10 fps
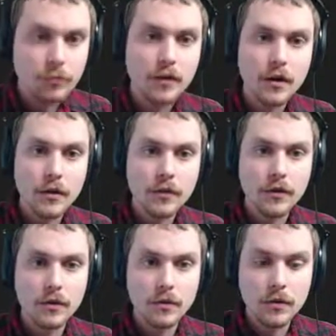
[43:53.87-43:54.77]
We've got an auth
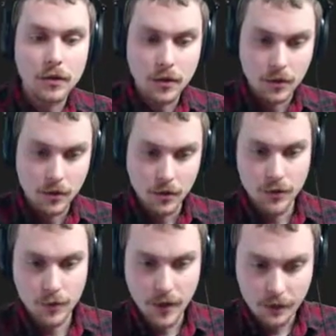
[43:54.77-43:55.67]
code.
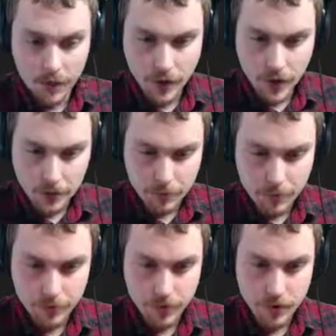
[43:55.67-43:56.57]
Do we have the app
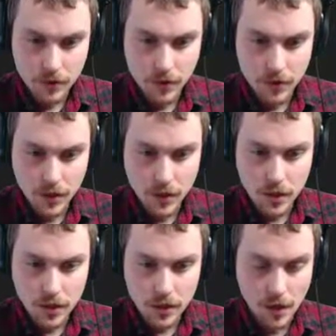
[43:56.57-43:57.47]

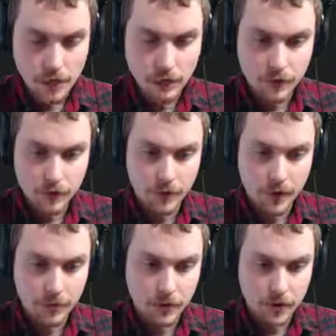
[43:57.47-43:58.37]
key? Yes, we have the
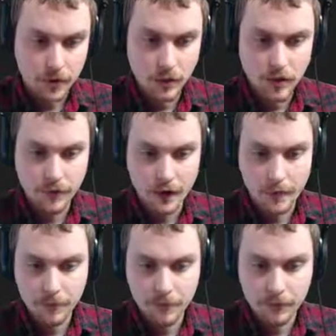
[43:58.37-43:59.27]
app key. We have the
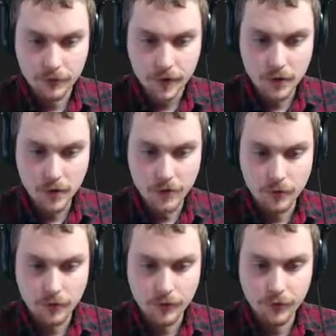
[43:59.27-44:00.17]
app secret
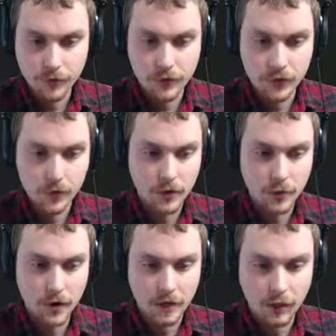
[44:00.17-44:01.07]
from before still, and
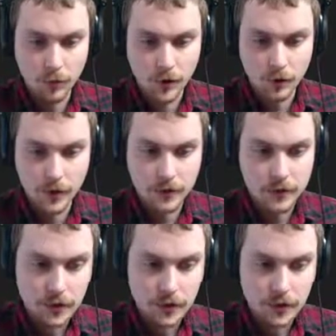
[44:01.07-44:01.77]
we have our redirect.